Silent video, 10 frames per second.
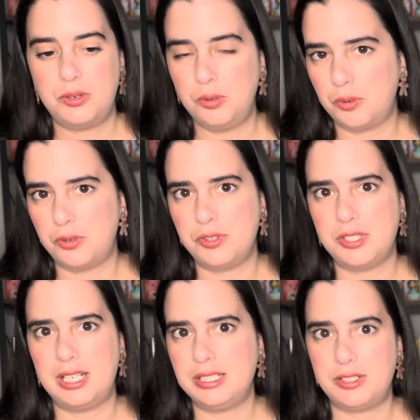horrors,
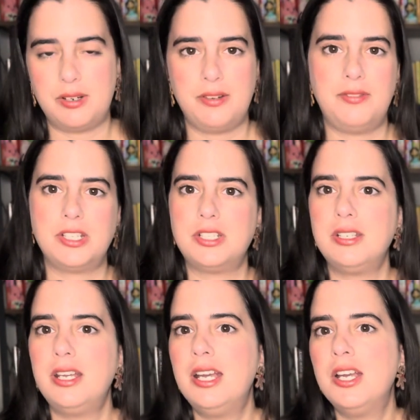and literary
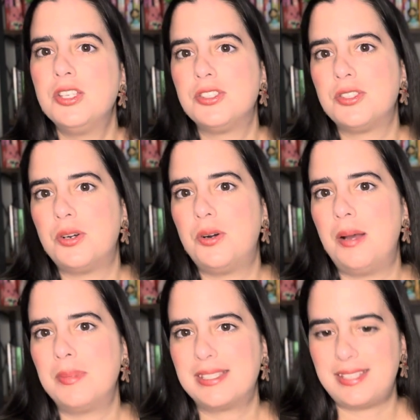fiction. So
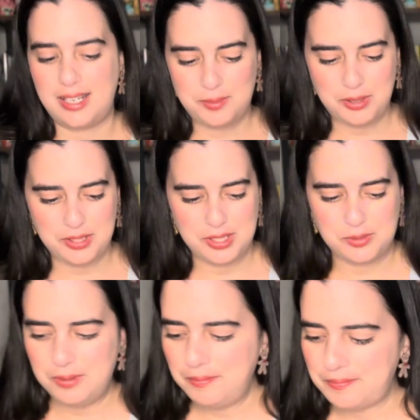I'm excited about this one.